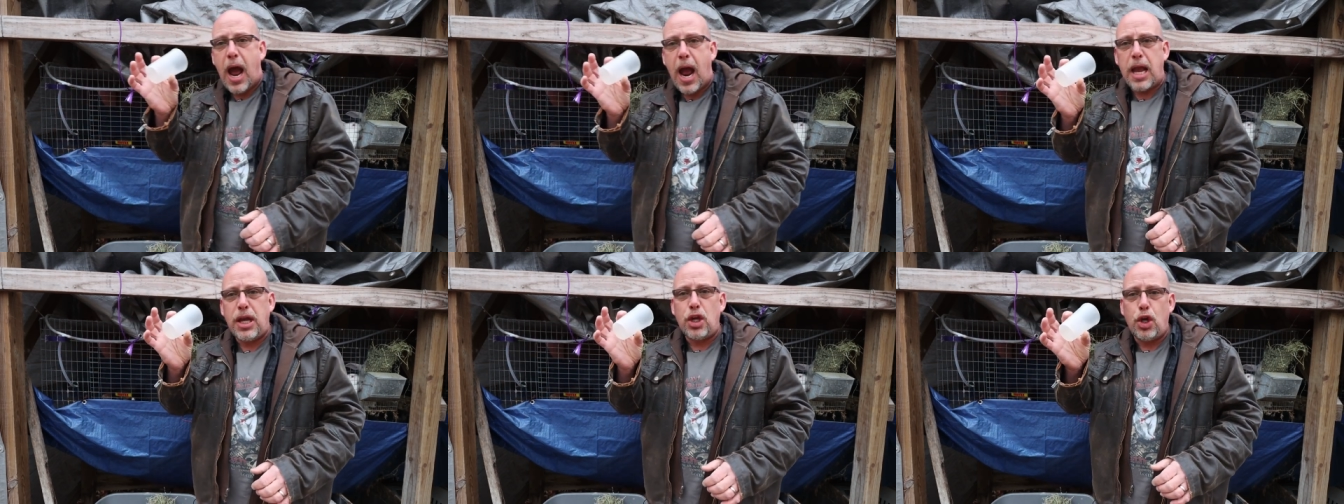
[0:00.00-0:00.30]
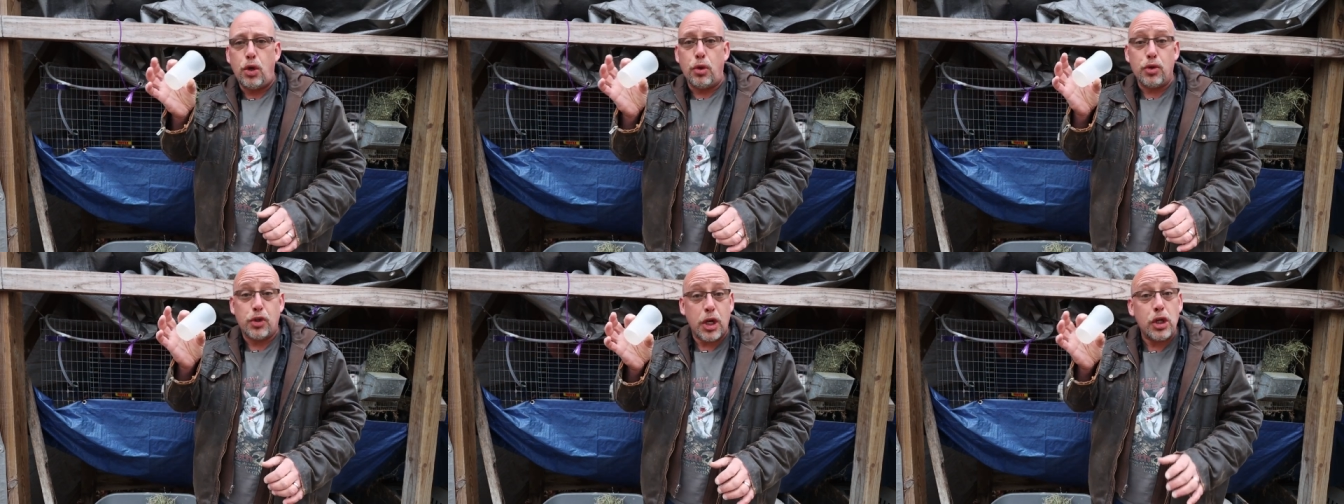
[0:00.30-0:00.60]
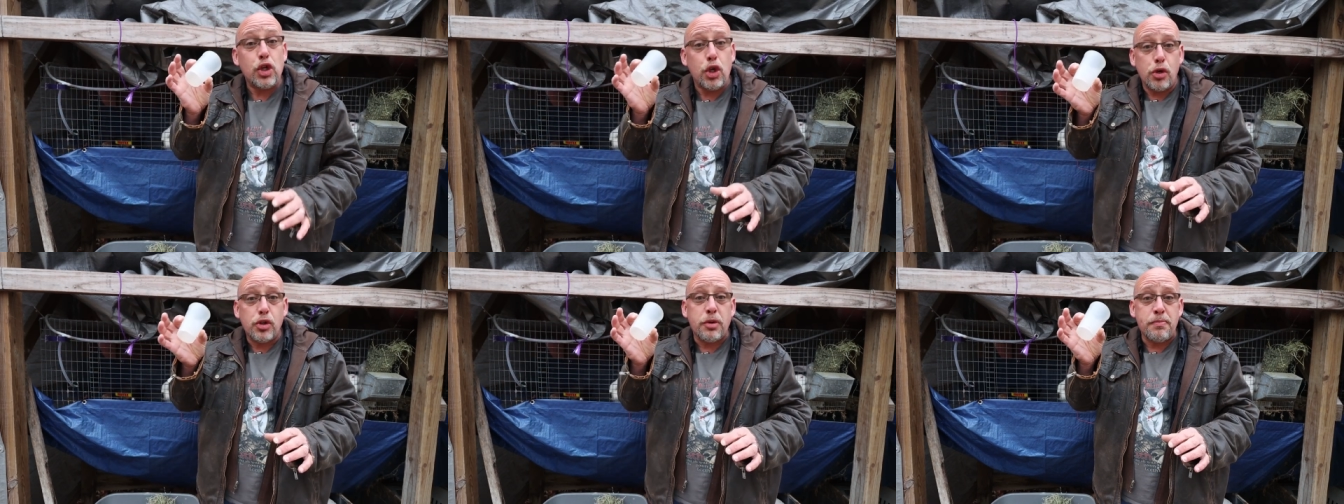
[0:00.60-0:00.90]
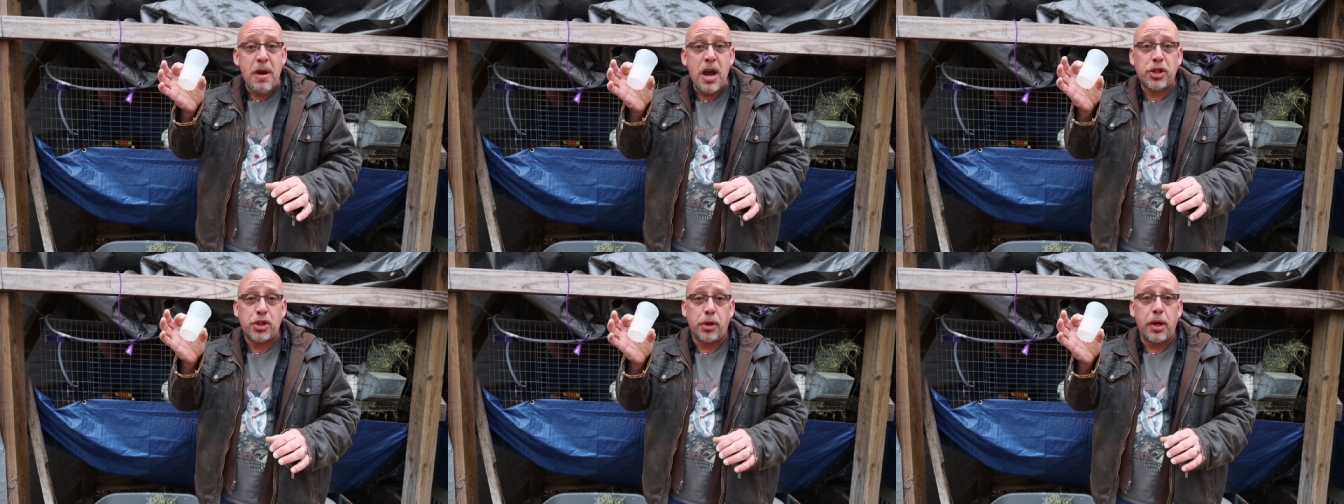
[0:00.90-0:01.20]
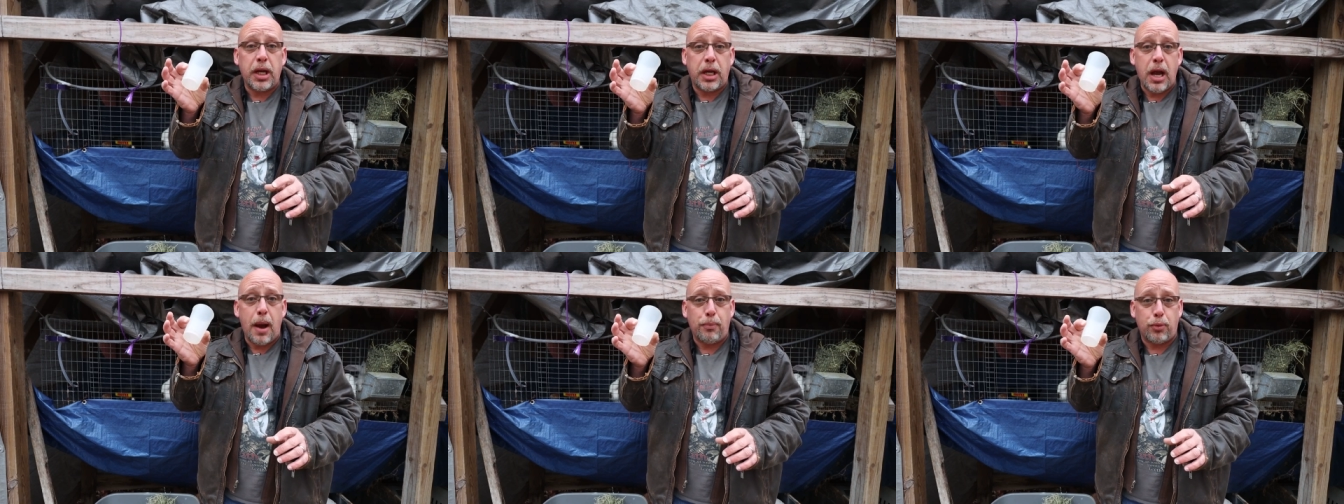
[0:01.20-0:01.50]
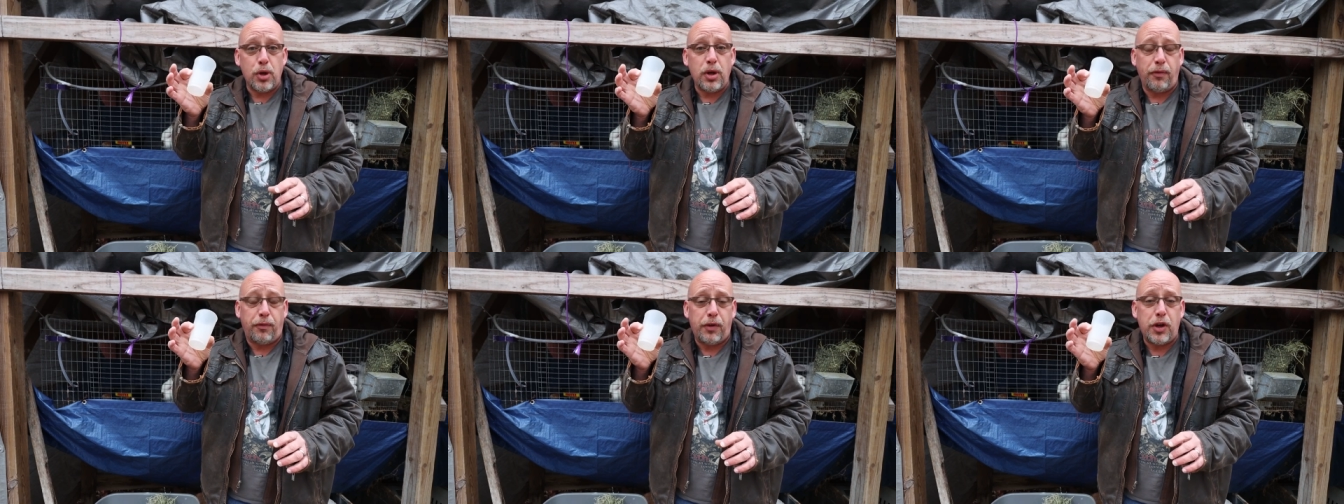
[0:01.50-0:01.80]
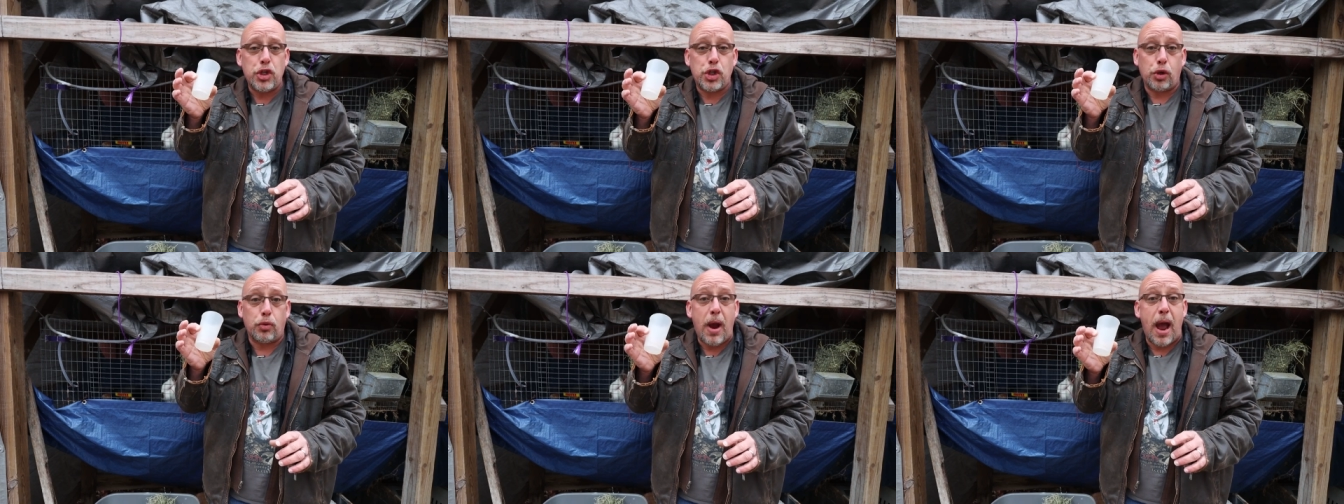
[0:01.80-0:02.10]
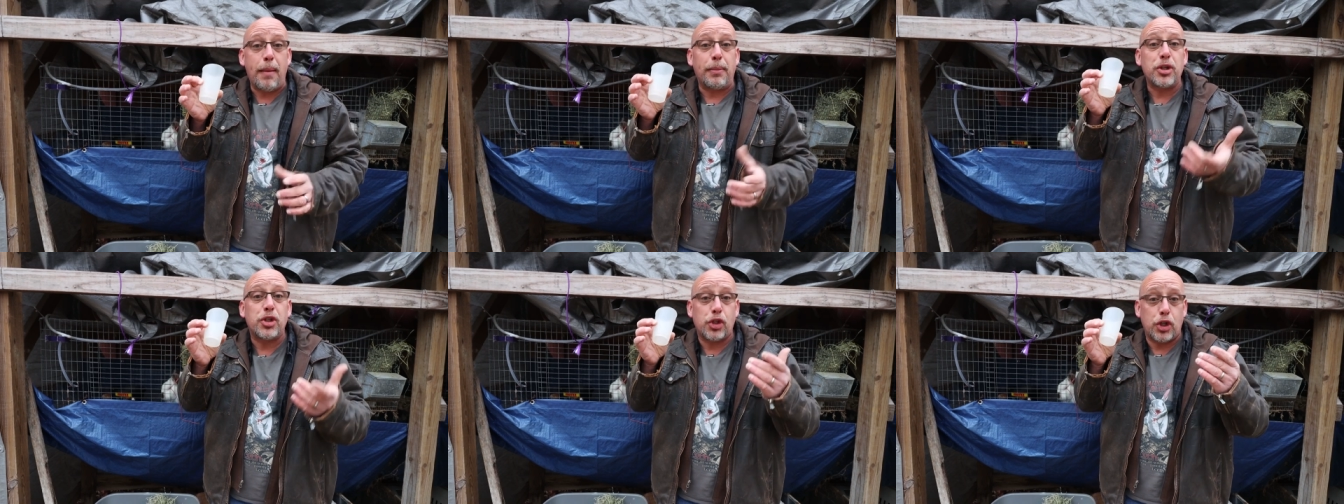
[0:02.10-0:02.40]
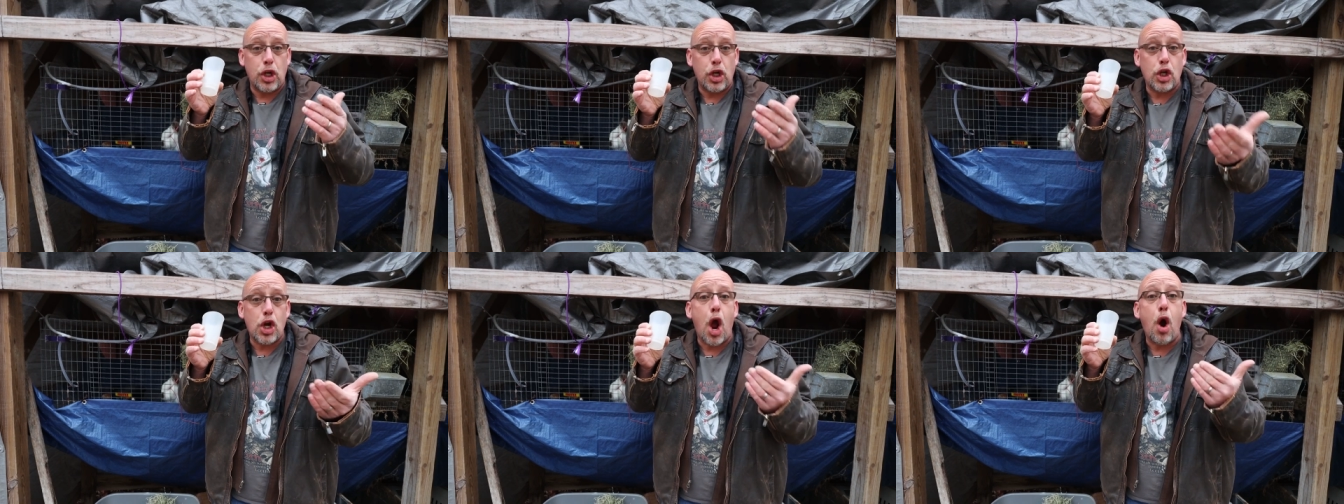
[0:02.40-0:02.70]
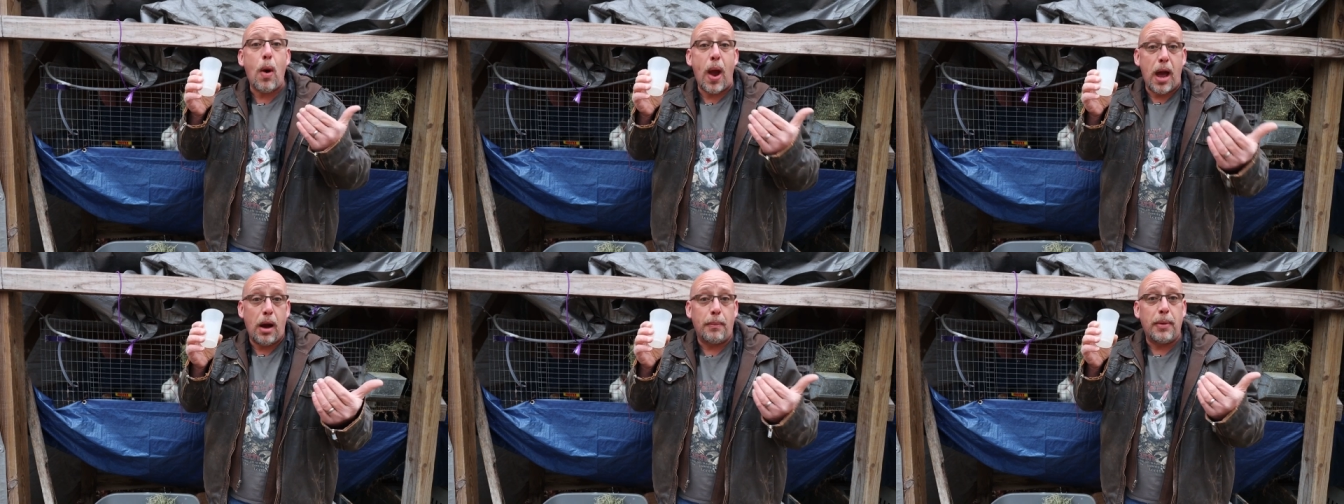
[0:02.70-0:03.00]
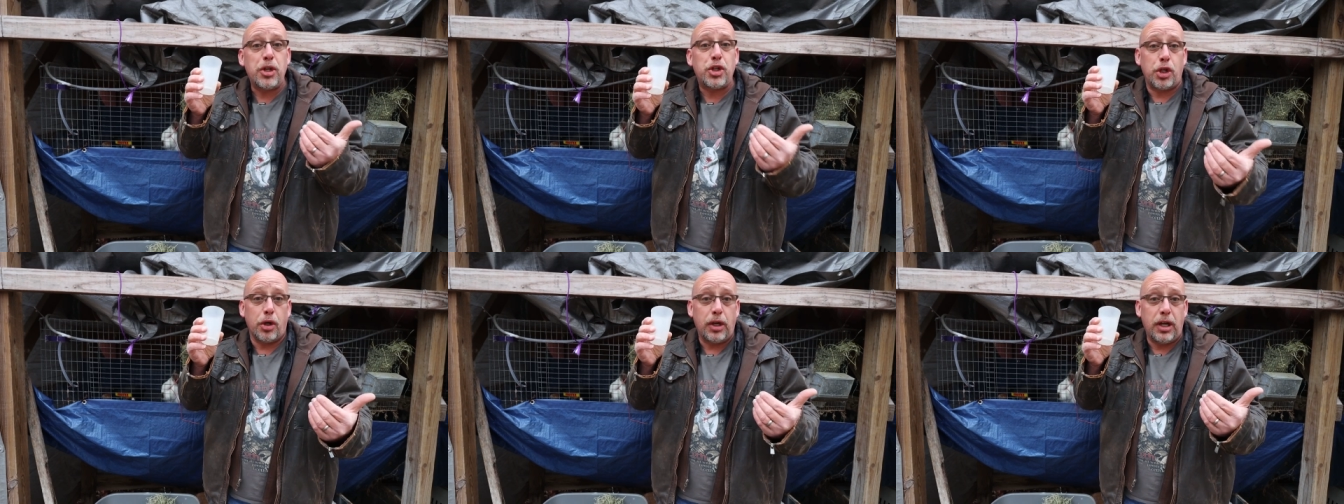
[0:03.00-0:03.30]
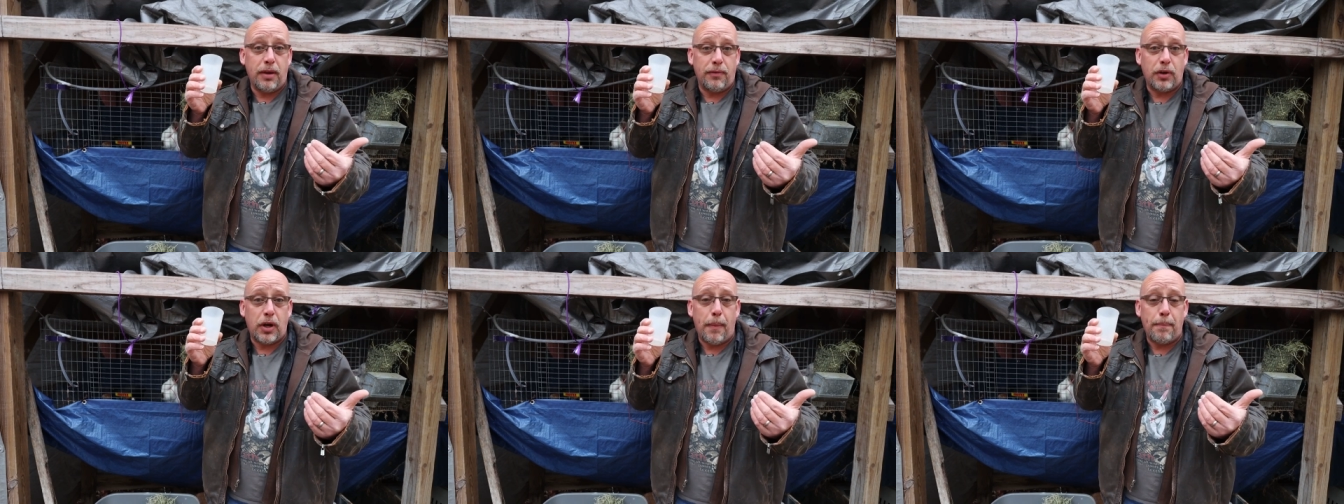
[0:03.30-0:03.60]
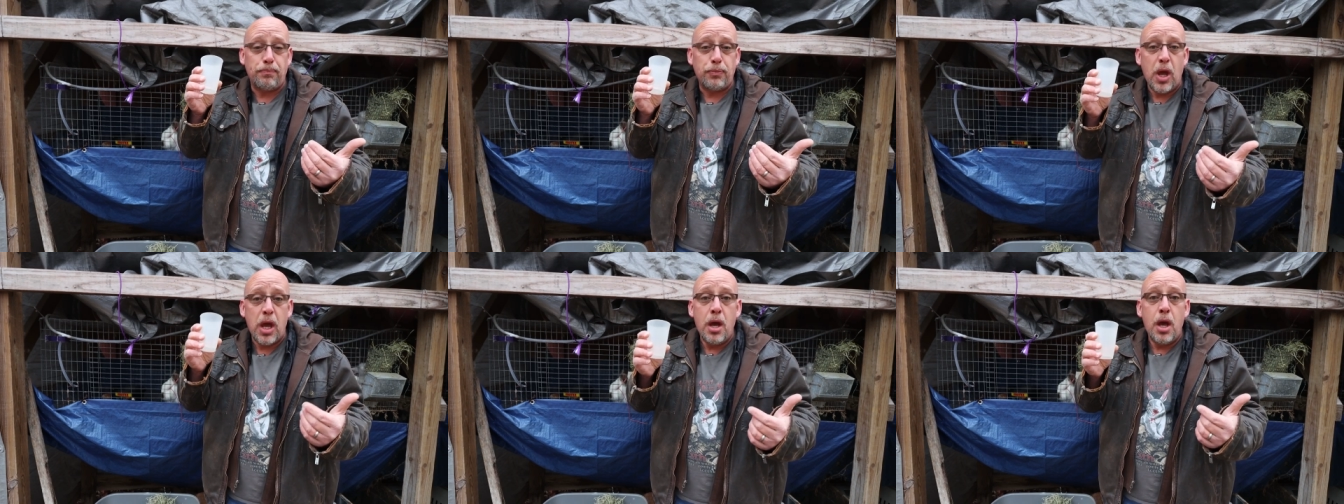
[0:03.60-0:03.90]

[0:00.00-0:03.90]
I use. And use a measuring cup when you feed your rabbits so you know how much you're giving them.